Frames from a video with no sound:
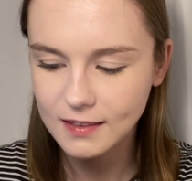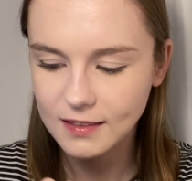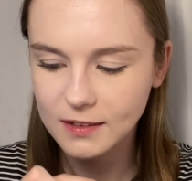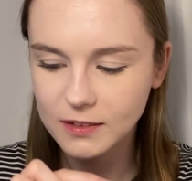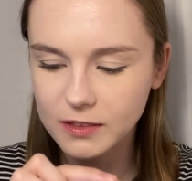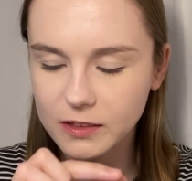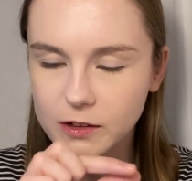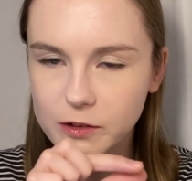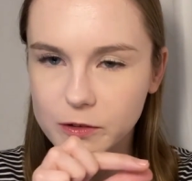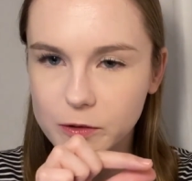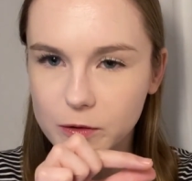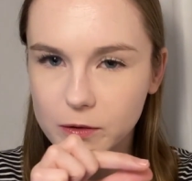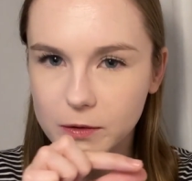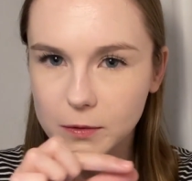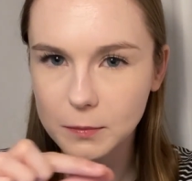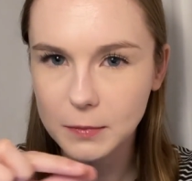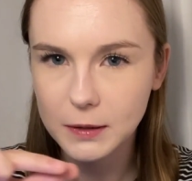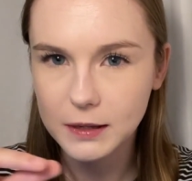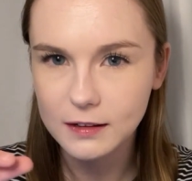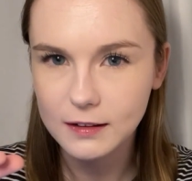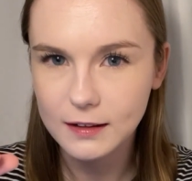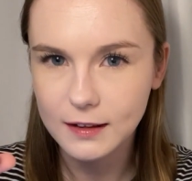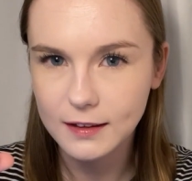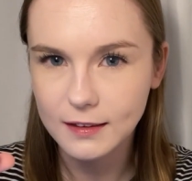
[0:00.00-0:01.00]
think they're
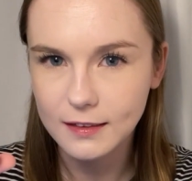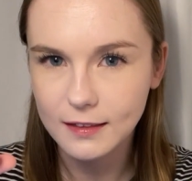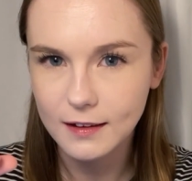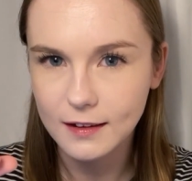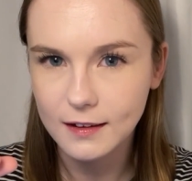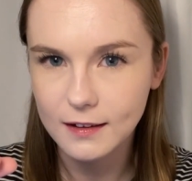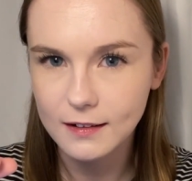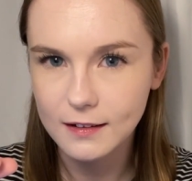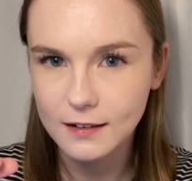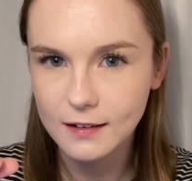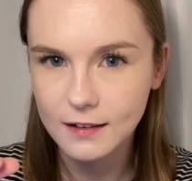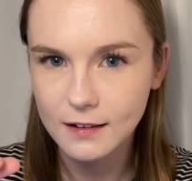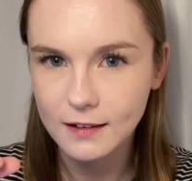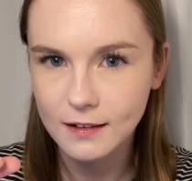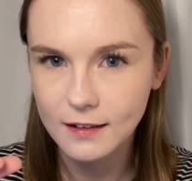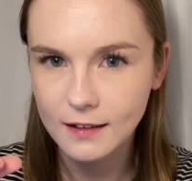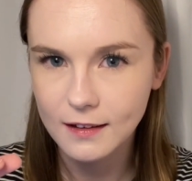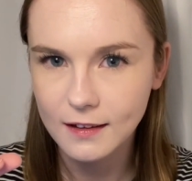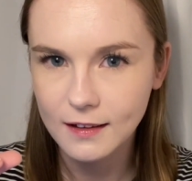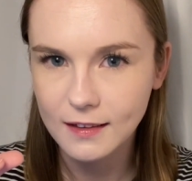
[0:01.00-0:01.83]
talking about like that